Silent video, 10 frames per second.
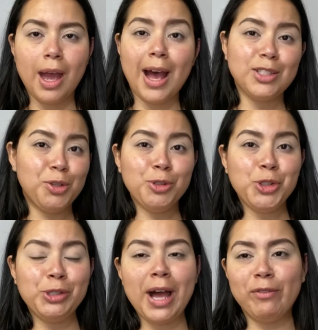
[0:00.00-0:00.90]
As
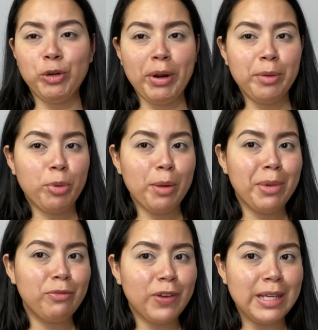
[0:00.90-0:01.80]
usual, I've already prepped
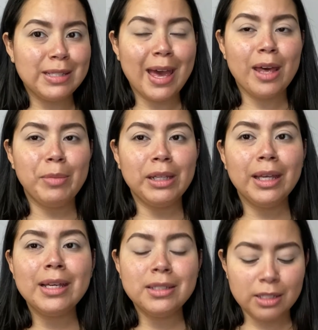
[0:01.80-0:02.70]
my face and my
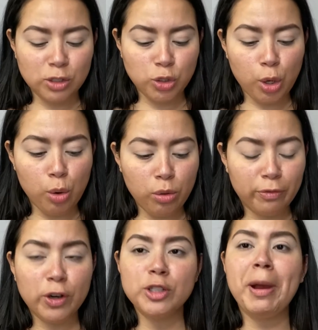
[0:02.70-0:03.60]
lids. So the
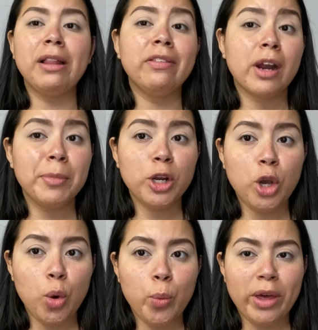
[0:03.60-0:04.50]
first palette that I'm gonna
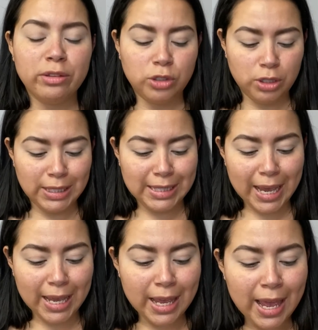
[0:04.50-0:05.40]
go with
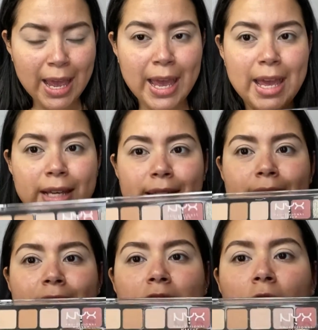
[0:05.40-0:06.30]
today is
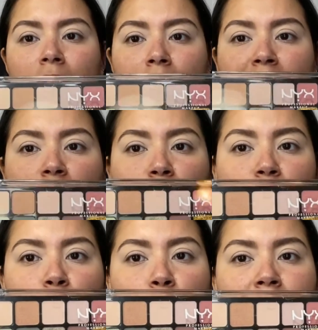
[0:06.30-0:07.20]
this Ultimate
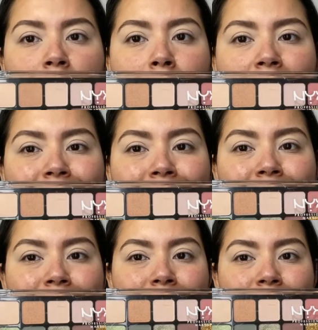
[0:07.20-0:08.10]
Utopia by
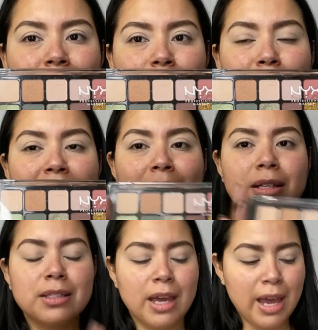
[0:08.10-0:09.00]
NYX
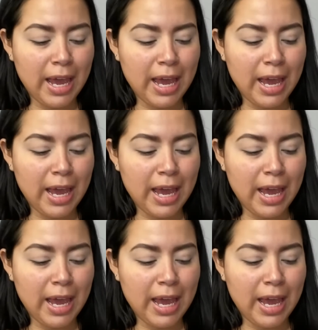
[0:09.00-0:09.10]
Cosmetics.